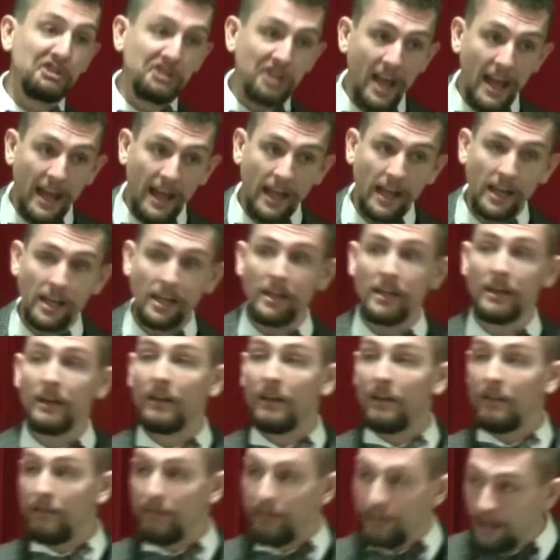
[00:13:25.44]
say
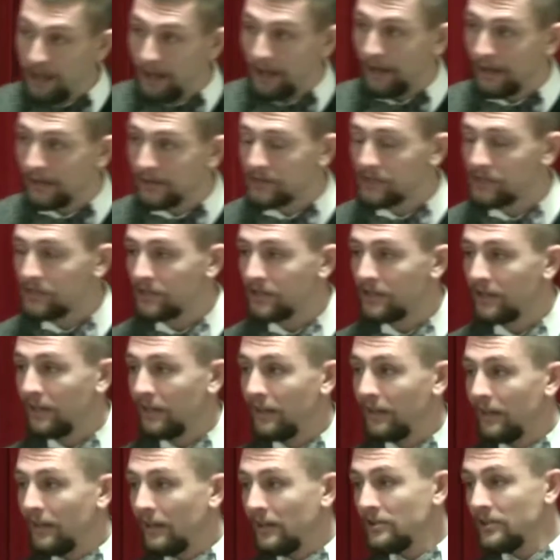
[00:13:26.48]
this,
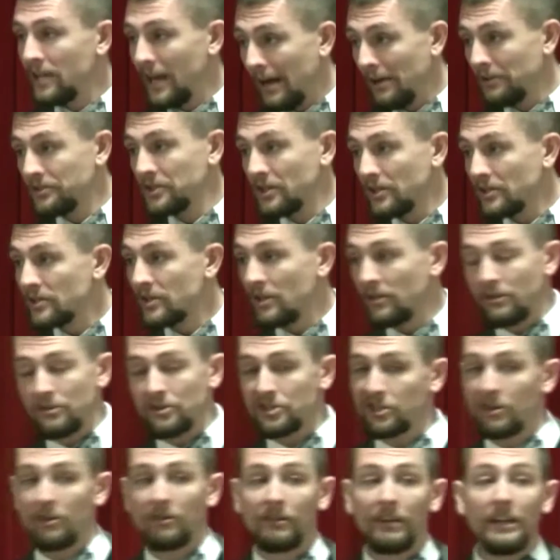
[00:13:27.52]
tells us that
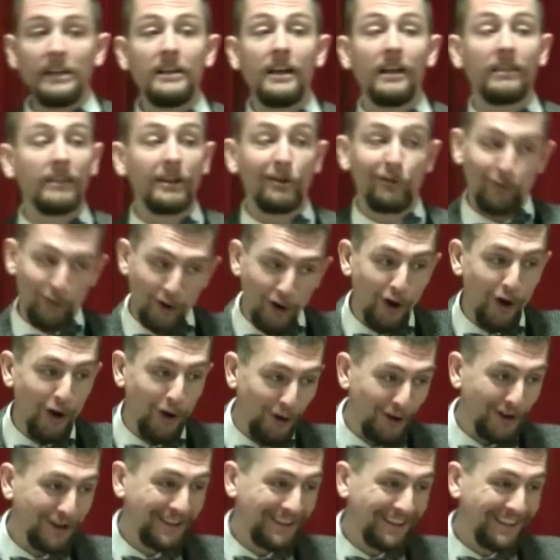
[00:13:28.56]
there's certainly nothing
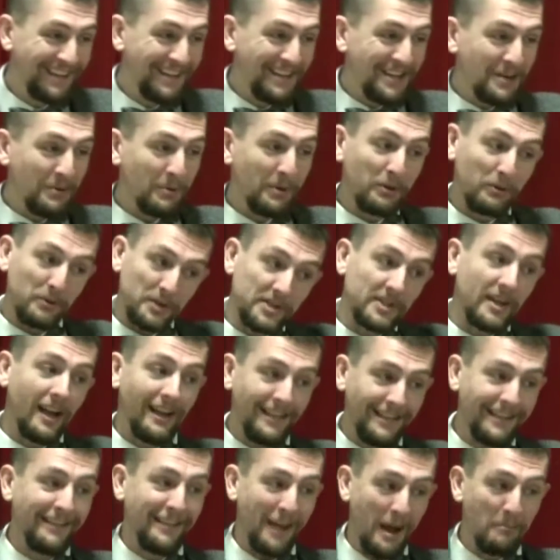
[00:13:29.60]
wrong with
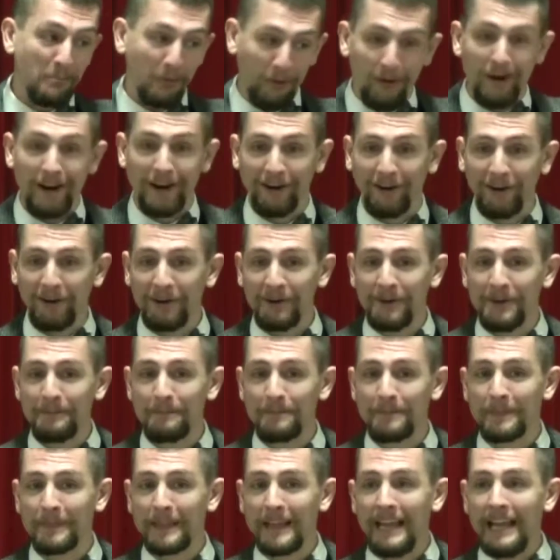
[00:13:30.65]
reciting that prayer.
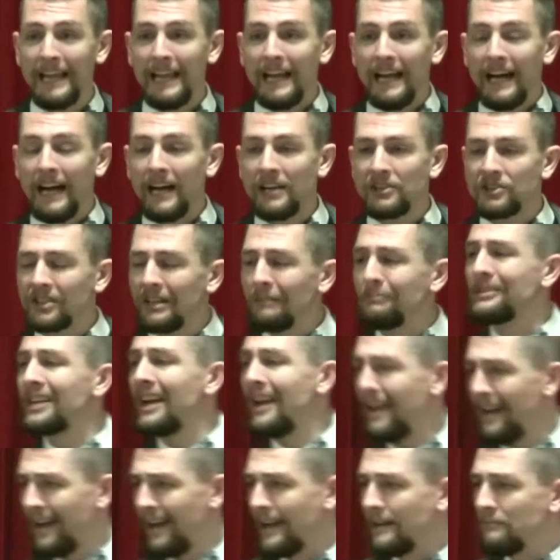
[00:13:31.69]
Uh,
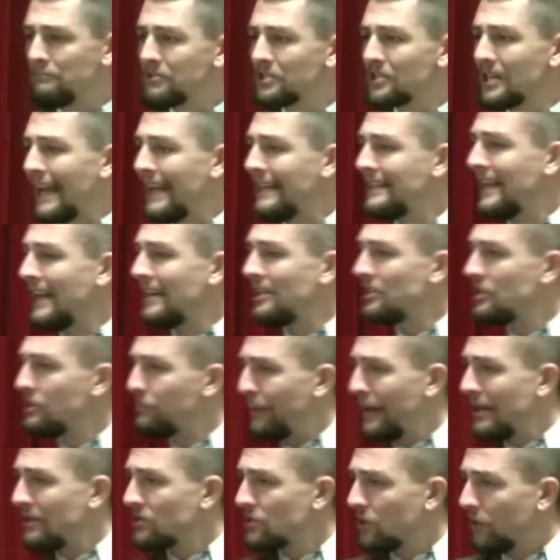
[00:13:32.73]
sometimes, and, and it
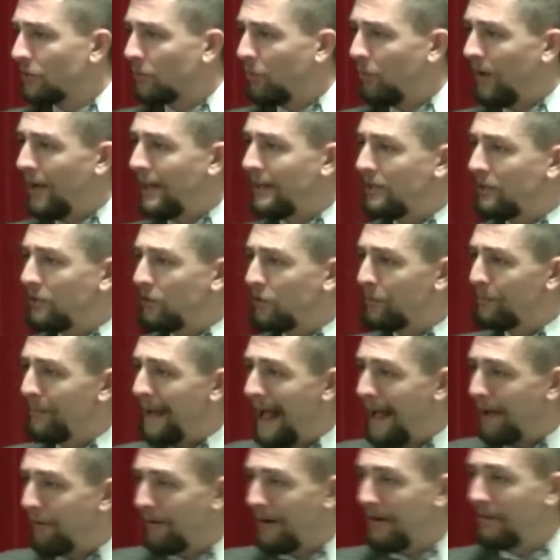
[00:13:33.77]
depends on what your
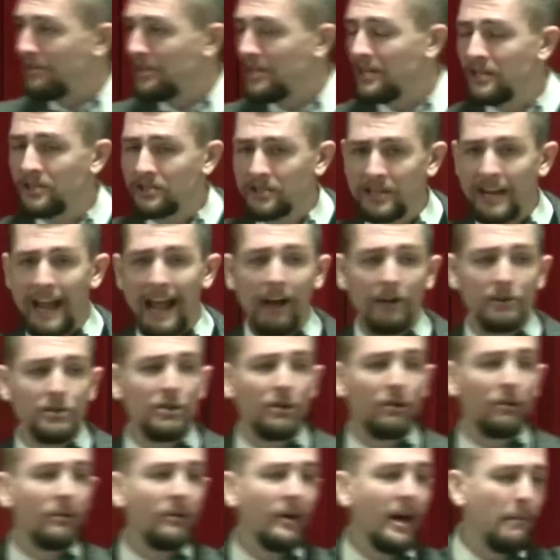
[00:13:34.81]
background is and how
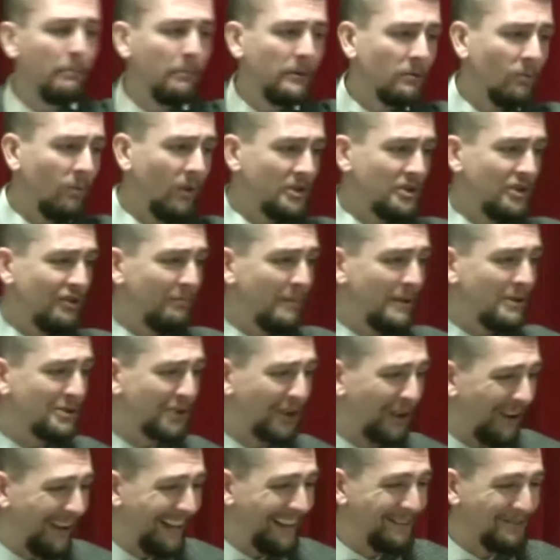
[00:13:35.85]
you grew up and what you've been
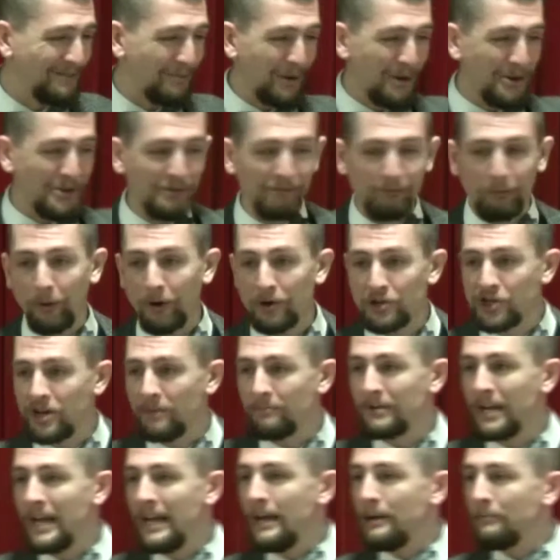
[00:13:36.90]
taught and where you've worshiped,